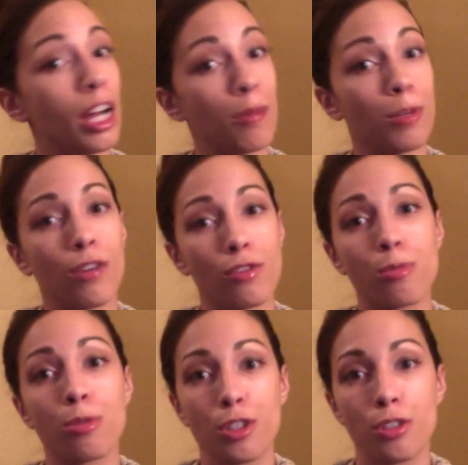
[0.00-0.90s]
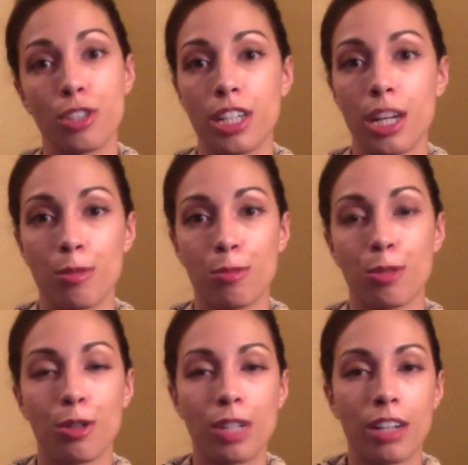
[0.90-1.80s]
I'm comfortable using name and
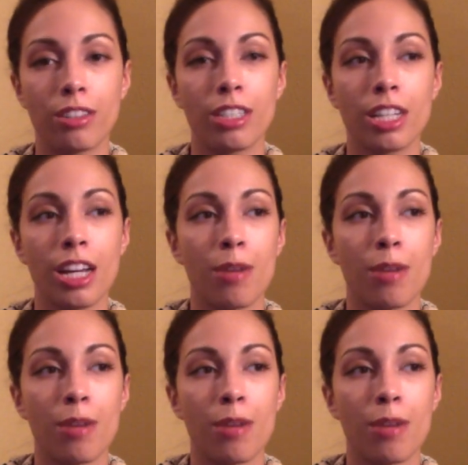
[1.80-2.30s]
pronouns,